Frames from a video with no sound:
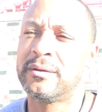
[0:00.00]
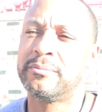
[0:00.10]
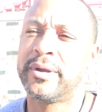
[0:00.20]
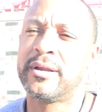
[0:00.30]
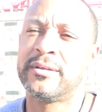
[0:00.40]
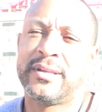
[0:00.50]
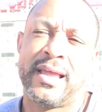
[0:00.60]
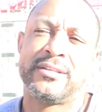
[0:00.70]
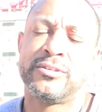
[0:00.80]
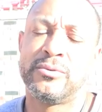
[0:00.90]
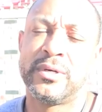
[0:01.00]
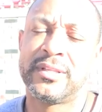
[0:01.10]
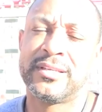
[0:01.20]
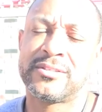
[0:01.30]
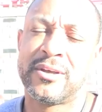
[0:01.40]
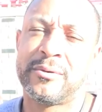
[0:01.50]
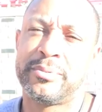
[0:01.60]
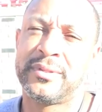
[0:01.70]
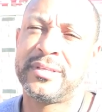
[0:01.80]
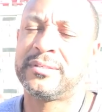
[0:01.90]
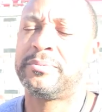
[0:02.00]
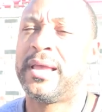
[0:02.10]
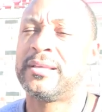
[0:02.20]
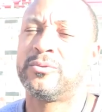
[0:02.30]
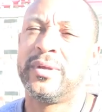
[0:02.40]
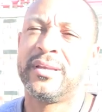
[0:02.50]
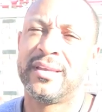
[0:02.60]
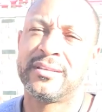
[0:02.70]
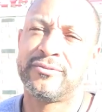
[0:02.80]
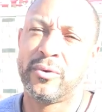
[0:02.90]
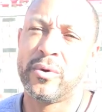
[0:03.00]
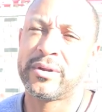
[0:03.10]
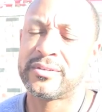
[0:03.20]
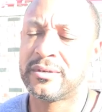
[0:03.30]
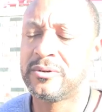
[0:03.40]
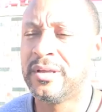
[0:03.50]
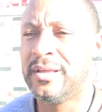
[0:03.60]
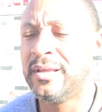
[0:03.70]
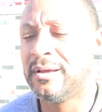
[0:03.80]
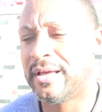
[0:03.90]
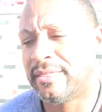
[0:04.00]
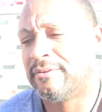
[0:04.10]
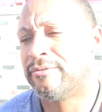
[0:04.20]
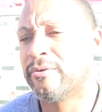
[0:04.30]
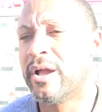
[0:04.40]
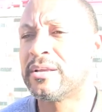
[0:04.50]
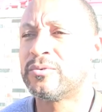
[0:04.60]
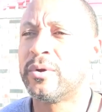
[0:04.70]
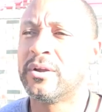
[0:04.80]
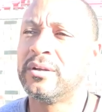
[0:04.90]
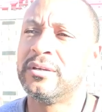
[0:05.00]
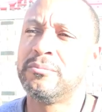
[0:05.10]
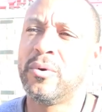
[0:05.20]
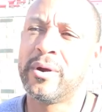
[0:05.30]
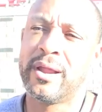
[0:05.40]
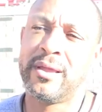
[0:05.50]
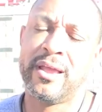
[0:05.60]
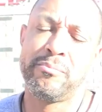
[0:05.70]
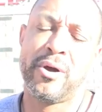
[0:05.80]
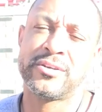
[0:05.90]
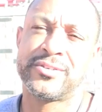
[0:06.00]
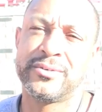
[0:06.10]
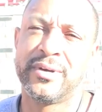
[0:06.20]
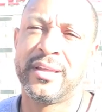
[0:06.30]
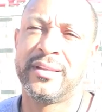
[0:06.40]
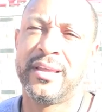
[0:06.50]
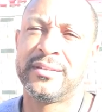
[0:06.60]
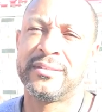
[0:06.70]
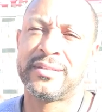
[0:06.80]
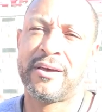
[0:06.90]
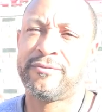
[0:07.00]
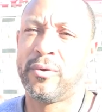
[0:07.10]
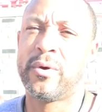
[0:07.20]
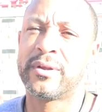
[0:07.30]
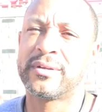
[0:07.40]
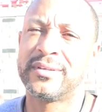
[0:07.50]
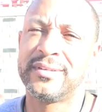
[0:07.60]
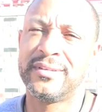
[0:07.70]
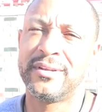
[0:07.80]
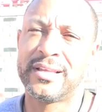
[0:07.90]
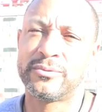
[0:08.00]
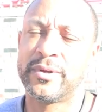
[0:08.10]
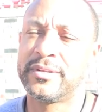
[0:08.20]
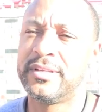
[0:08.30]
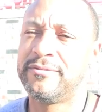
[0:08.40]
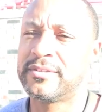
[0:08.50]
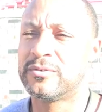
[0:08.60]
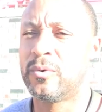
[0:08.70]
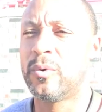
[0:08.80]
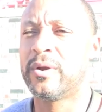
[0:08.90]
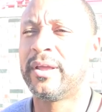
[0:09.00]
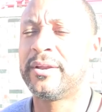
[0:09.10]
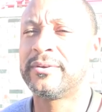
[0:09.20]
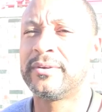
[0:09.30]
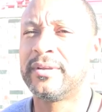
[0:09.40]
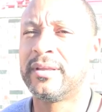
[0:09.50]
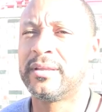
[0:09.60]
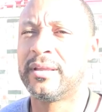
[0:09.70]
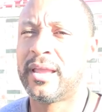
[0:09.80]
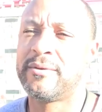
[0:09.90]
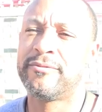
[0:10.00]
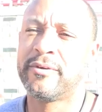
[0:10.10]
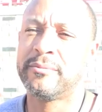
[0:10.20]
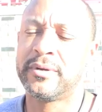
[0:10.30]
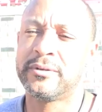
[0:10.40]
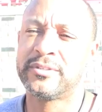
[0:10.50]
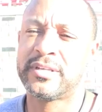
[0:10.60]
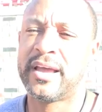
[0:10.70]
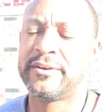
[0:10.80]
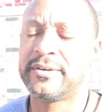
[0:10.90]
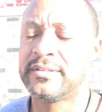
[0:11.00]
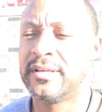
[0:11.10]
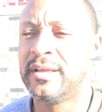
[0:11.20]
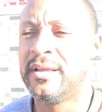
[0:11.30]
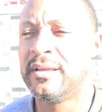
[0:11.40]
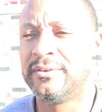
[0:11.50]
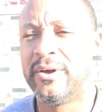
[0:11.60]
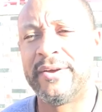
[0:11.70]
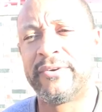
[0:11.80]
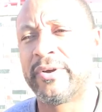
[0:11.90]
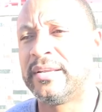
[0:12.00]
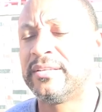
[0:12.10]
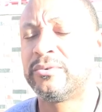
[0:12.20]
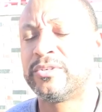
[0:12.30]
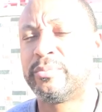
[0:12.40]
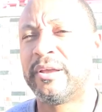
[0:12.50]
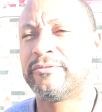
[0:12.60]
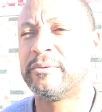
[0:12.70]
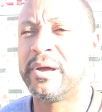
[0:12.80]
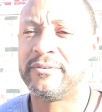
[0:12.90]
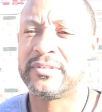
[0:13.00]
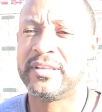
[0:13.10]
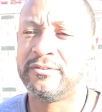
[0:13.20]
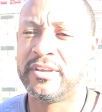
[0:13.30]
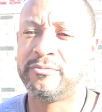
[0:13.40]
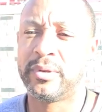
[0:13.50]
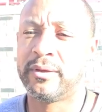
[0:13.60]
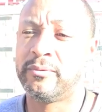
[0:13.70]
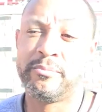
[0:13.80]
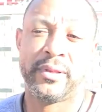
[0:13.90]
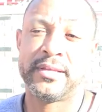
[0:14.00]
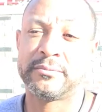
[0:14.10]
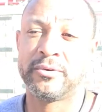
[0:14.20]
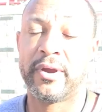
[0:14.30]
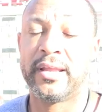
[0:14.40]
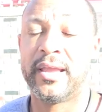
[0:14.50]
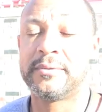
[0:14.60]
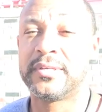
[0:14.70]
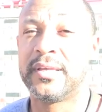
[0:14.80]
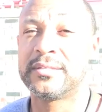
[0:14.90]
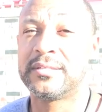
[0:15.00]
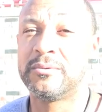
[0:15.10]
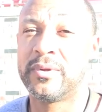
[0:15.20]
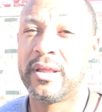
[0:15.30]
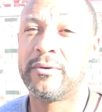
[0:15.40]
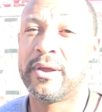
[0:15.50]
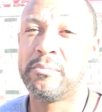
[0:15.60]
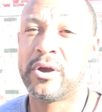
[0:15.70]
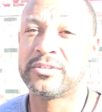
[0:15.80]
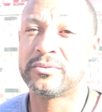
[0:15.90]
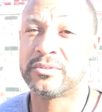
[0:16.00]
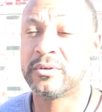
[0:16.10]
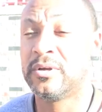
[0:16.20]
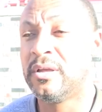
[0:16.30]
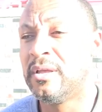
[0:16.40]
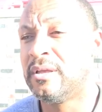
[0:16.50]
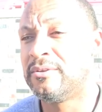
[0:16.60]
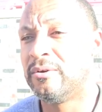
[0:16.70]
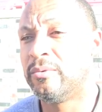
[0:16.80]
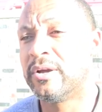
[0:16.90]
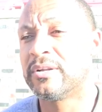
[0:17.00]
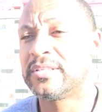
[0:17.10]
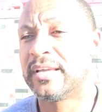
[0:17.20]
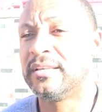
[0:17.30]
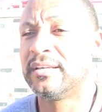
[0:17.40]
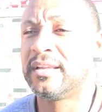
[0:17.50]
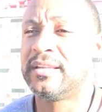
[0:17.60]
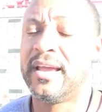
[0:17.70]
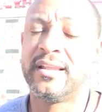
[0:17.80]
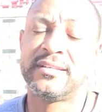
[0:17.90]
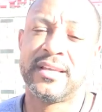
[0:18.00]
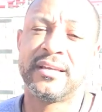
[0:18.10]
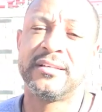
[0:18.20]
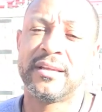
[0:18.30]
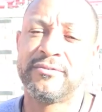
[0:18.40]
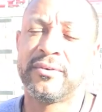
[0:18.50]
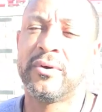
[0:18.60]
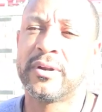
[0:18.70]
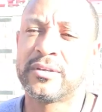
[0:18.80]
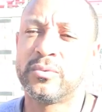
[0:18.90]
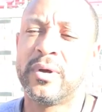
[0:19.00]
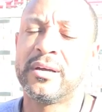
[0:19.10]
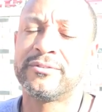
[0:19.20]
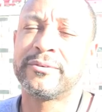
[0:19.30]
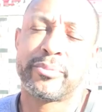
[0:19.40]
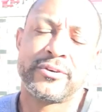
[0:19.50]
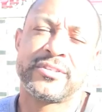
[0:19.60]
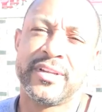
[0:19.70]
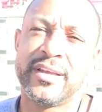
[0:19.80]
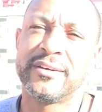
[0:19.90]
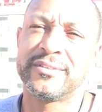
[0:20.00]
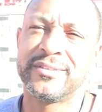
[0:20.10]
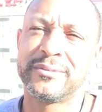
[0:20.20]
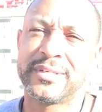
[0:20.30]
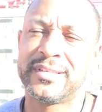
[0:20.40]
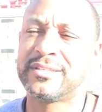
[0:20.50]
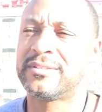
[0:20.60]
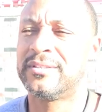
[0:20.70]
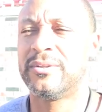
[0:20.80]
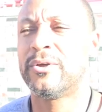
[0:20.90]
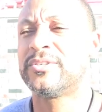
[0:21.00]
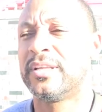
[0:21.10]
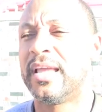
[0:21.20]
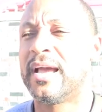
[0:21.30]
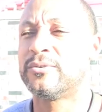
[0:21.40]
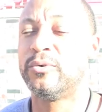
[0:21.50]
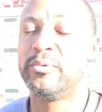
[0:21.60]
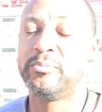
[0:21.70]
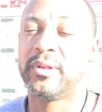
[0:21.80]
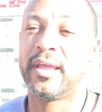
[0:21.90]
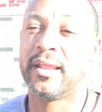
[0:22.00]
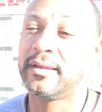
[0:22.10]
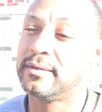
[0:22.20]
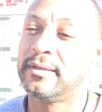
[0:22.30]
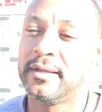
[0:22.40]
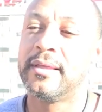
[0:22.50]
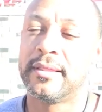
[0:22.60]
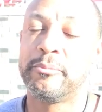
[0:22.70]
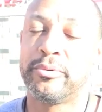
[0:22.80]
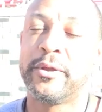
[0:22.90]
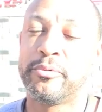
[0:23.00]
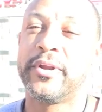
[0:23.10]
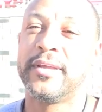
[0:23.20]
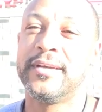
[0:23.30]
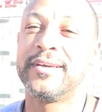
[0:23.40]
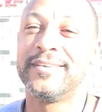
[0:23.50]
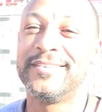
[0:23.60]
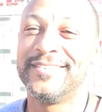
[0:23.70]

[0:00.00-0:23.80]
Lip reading: compare that to what they saw this past week against Florida. So I think for us, we're going to look more at Marshall and South Florida. You know, that's where the defensive coordinator came from, Coach Snyder, and you know, have a great deal of respect for him. Obviously, we played some great games against them when they were at Marshall. So, you know, we're going to take a look at that and take a look at Florida as well for personnel, you know, because those are the guys we'll be playing. And they're pretty good.